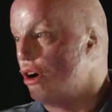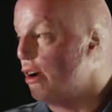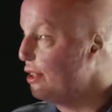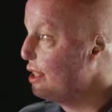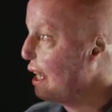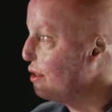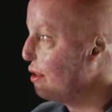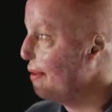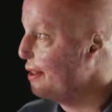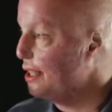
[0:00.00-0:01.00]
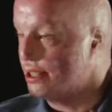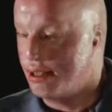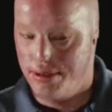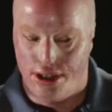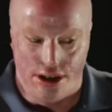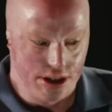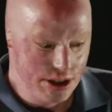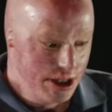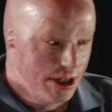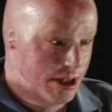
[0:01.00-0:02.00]
oftentimes when I'm at these
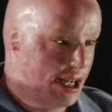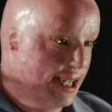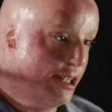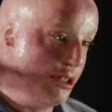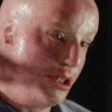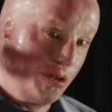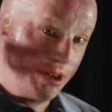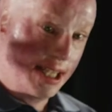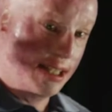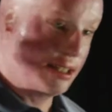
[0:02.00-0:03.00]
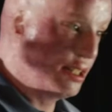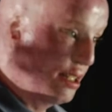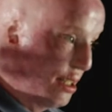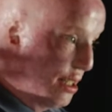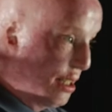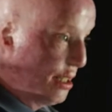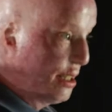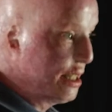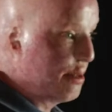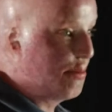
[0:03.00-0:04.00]
seminars, I hear two things,
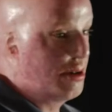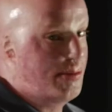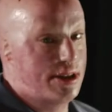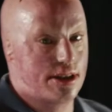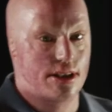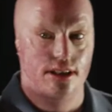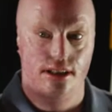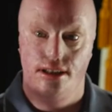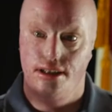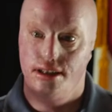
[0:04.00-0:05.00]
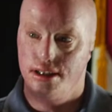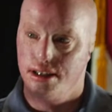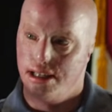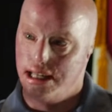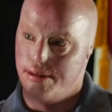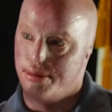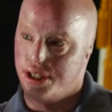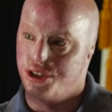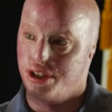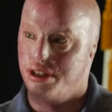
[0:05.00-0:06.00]
sense of purpose and
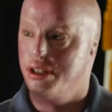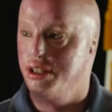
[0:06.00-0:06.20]
mission.